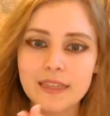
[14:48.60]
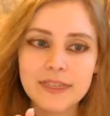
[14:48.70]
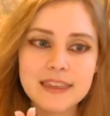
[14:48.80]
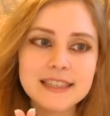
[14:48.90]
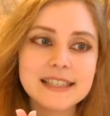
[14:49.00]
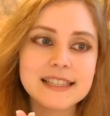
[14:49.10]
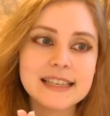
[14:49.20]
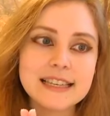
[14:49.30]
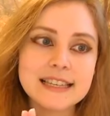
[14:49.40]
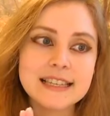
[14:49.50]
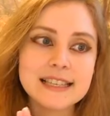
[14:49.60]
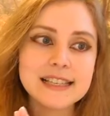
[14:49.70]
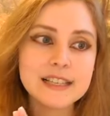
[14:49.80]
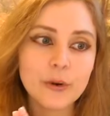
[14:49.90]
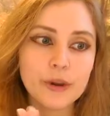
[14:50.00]
this
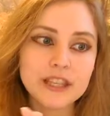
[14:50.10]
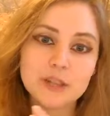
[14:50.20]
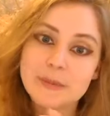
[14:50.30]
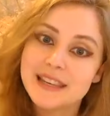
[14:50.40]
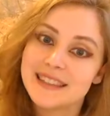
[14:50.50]
is going to be